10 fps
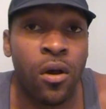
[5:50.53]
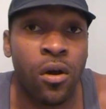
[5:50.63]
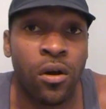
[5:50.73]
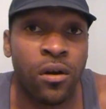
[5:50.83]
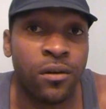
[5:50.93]

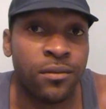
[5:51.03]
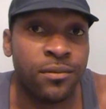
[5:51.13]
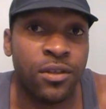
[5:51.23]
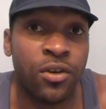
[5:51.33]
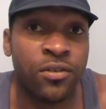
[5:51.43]
or
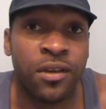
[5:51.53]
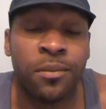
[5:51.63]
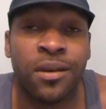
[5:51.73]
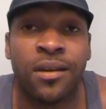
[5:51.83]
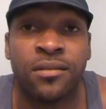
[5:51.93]
you know,
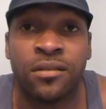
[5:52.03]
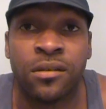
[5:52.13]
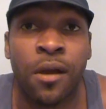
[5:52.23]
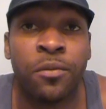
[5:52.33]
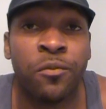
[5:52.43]
something that's
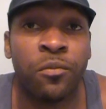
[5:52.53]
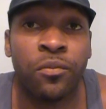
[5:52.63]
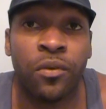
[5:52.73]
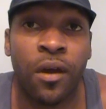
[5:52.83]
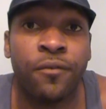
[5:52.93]

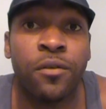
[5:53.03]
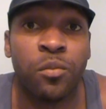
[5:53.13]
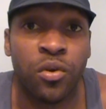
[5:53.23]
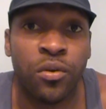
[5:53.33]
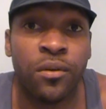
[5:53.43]

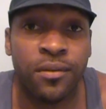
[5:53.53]
discomfortable